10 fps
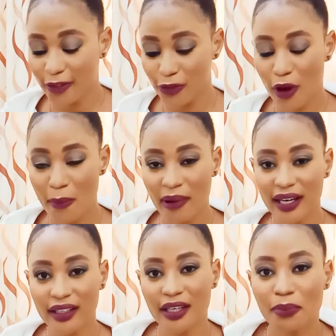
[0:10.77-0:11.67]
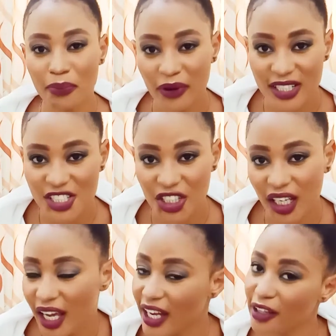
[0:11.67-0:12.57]
If you're a man, keep
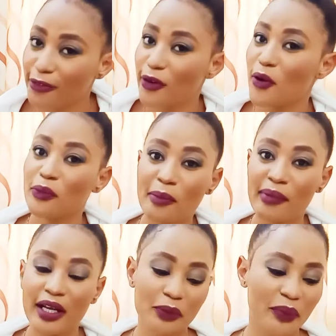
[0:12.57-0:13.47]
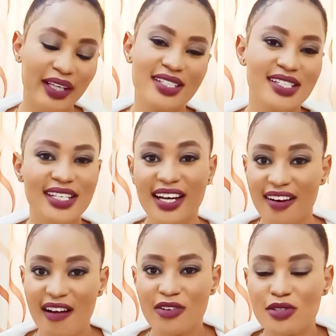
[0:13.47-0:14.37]
watching, and if you're a woman, well, stick
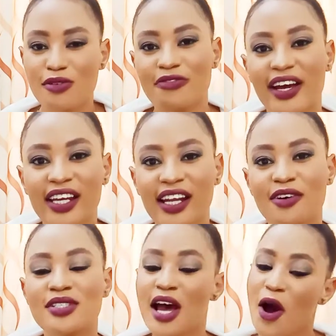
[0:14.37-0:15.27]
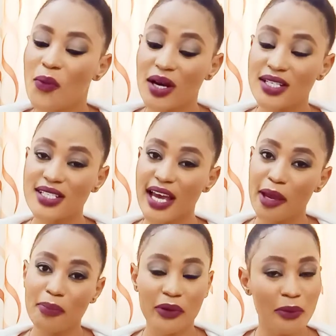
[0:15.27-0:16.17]
around to find out what
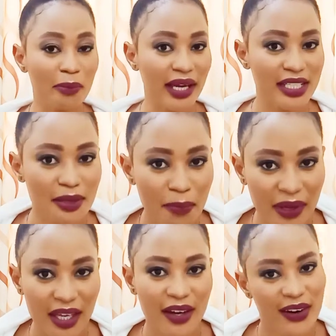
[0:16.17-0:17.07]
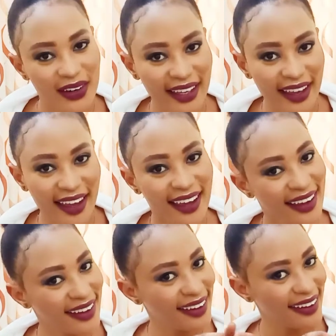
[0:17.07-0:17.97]
type you might be,
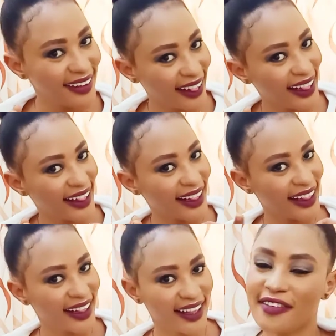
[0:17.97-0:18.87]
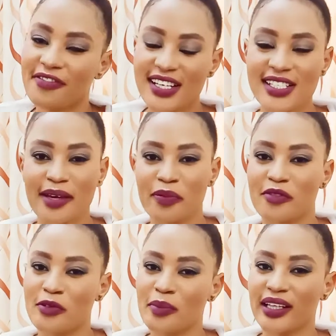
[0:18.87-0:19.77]
okay? The first type
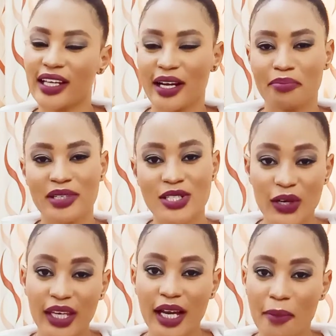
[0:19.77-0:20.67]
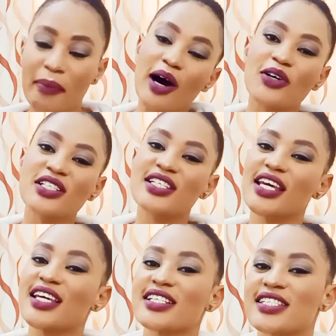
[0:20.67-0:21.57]
of woman that I'll be talking about
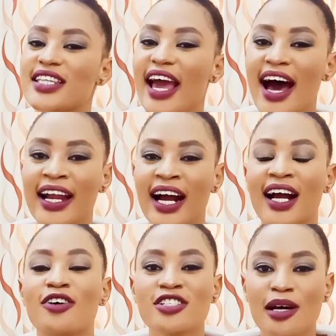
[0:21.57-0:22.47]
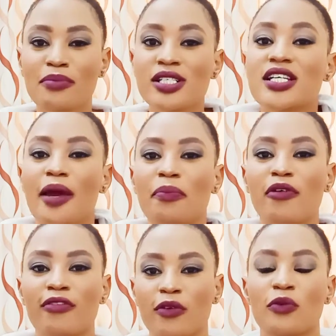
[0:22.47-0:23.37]
is the unaccountable
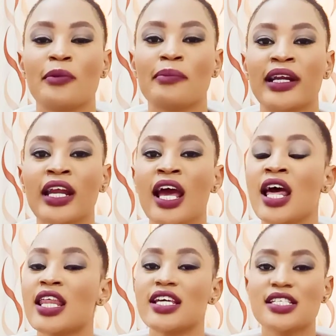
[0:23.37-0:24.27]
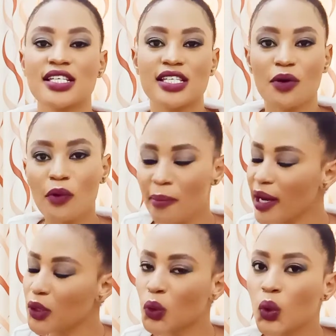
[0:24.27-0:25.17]
type of a woman. This is the
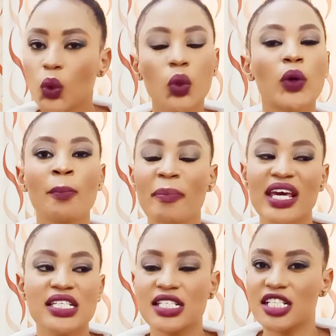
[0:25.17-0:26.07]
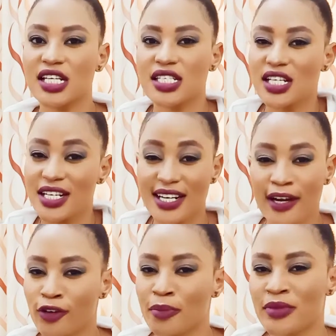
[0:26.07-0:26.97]
woman who makes just
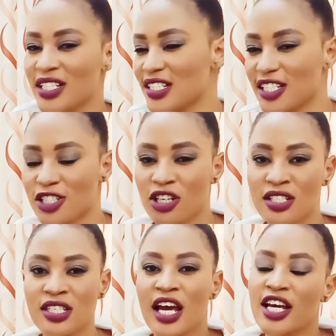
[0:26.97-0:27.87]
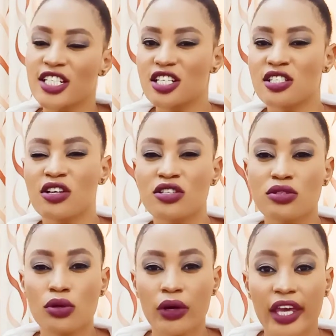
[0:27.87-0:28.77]
random decisions. She's not
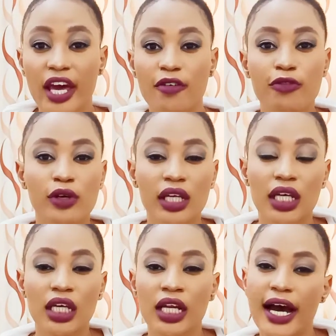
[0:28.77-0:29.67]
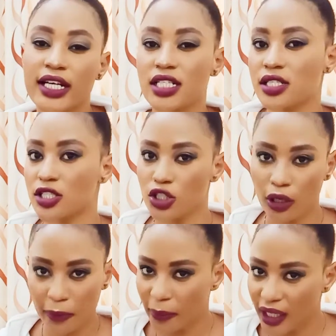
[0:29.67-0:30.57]
so careful in her
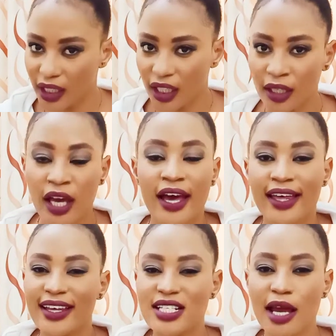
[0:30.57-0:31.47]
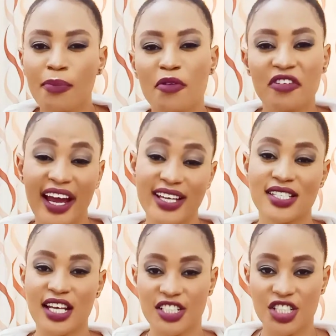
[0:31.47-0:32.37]
decision making. The type of
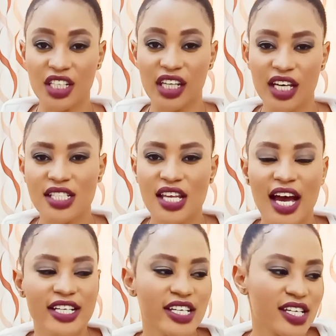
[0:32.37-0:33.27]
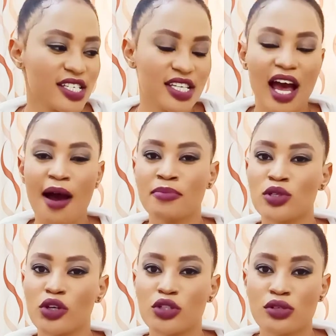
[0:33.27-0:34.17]
guys that she dates are just, I'm
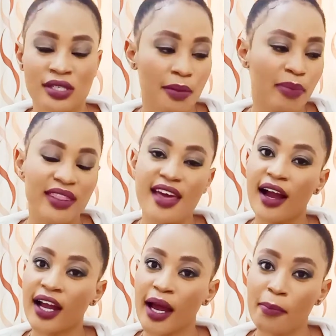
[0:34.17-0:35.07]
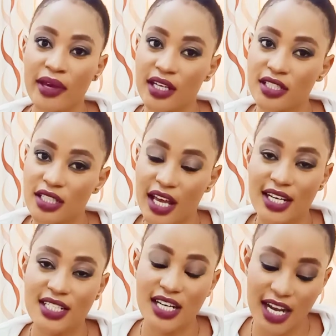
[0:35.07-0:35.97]
sorry to say, but they are garbage. They
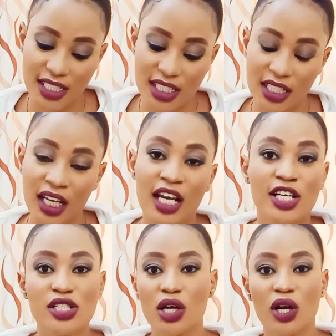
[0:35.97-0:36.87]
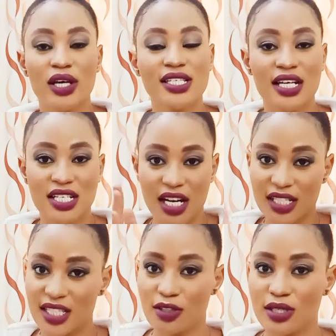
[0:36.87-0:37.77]
are trashy. She always
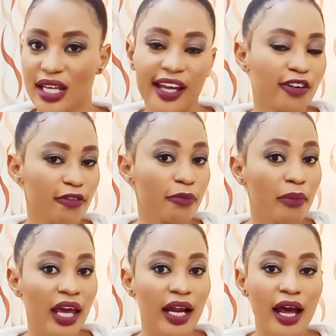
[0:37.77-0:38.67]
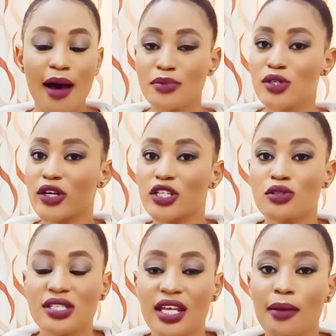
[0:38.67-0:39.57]
attracts those kind of men. I'm sorry
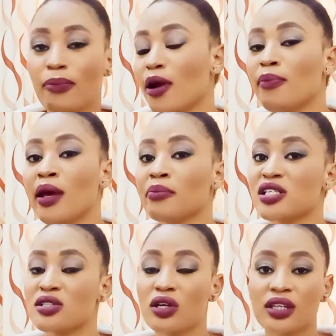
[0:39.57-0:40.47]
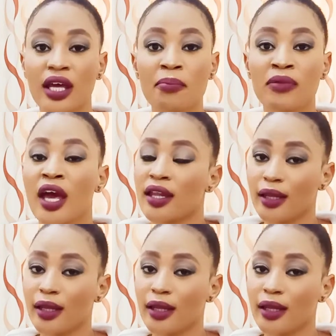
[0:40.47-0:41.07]
to say, the problem is not them.